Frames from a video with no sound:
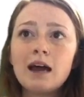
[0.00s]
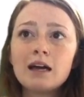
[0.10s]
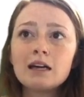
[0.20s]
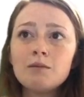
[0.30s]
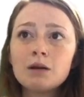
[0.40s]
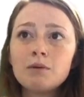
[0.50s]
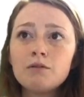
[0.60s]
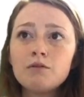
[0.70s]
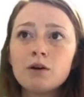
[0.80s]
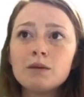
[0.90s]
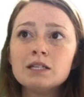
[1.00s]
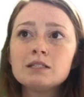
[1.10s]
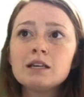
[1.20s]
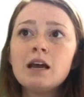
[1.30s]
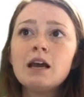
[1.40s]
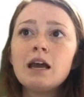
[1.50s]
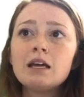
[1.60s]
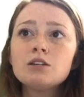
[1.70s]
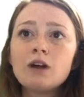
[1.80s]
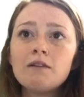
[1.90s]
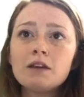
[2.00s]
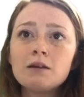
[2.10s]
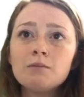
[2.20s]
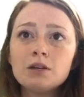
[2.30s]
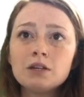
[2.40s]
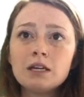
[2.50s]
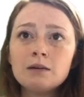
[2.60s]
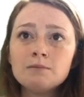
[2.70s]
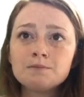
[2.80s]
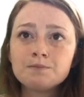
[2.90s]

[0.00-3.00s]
academic performance, and driving ability.